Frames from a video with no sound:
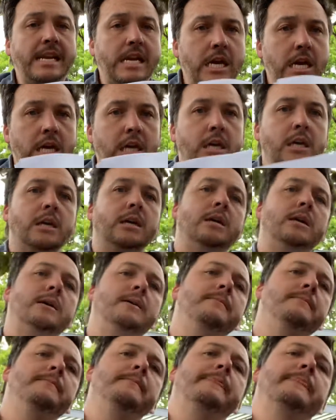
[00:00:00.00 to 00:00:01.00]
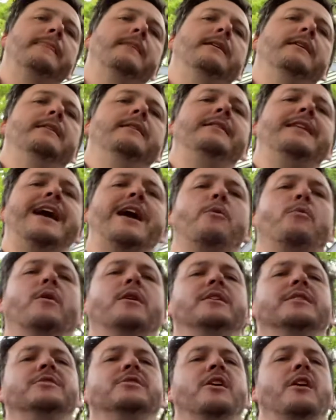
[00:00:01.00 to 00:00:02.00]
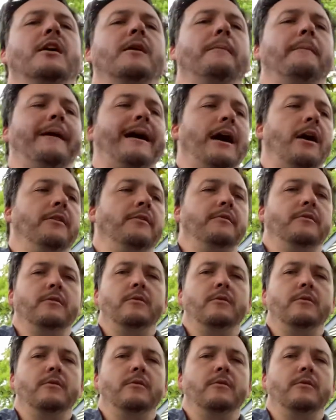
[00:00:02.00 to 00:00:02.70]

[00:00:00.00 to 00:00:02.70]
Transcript: And now we're going to talk about